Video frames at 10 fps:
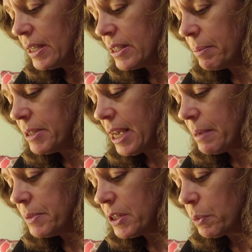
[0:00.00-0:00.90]

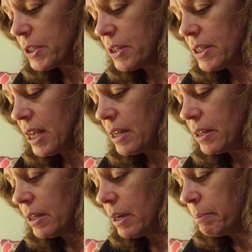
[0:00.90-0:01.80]
Sometimes there was a
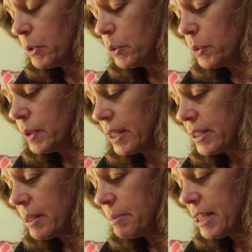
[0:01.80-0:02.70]
sun, a moon, and
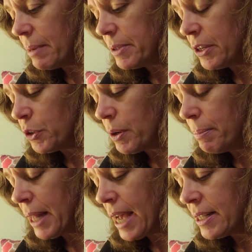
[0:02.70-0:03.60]
sometimes under a
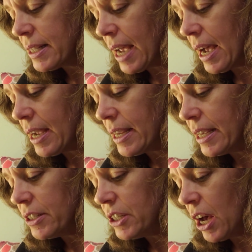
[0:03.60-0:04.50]
black sky he
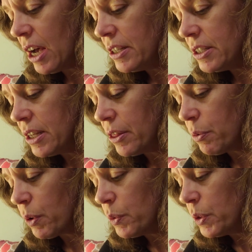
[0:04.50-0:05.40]
had tossed and
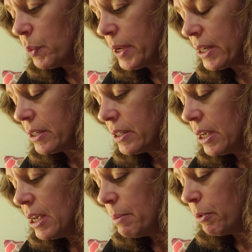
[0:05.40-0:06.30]
thrown the wind
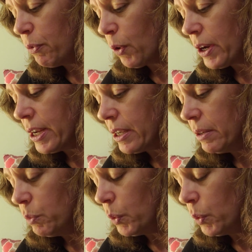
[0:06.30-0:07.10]
before he